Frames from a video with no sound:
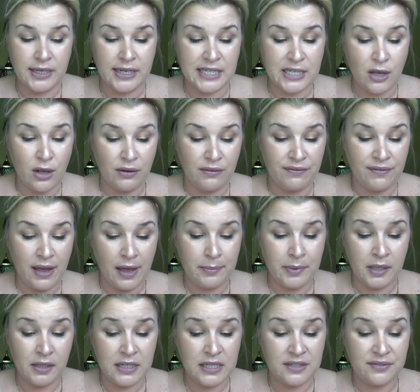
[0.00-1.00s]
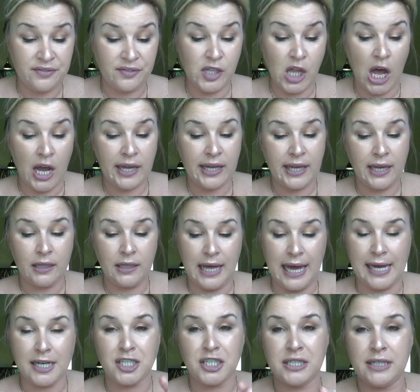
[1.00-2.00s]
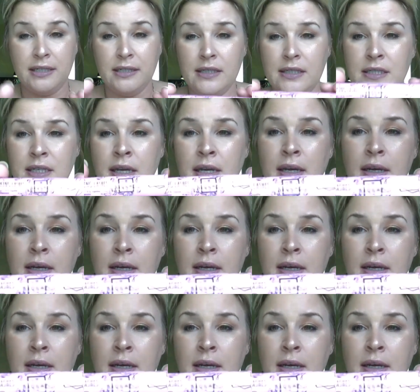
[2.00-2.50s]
It's called Fabulous Flocking Lashes.